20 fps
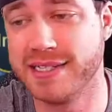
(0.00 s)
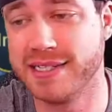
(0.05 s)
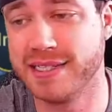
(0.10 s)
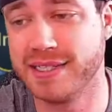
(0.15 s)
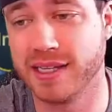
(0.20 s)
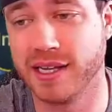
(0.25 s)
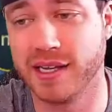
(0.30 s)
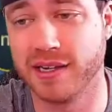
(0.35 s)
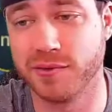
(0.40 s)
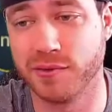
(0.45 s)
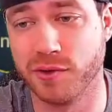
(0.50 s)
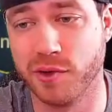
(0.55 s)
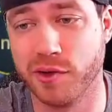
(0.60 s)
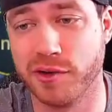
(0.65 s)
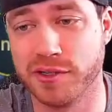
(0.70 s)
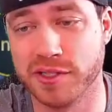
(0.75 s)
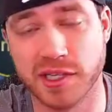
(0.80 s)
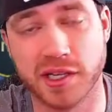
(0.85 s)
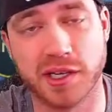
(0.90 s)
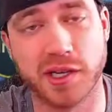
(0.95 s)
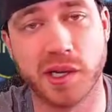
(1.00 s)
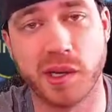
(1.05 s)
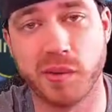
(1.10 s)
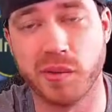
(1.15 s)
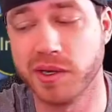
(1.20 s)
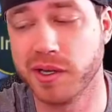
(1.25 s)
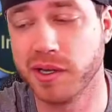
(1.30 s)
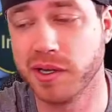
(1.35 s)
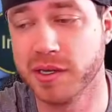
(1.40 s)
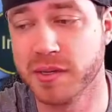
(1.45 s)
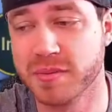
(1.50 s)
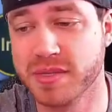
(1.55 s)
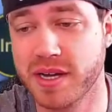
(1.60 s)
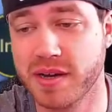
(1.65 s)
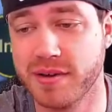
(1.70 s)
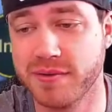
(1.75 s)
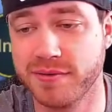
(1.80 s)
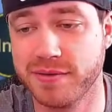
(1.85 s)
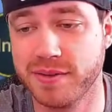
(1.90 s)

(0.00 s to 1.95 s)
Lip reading: Like Rotos literally will kill himself.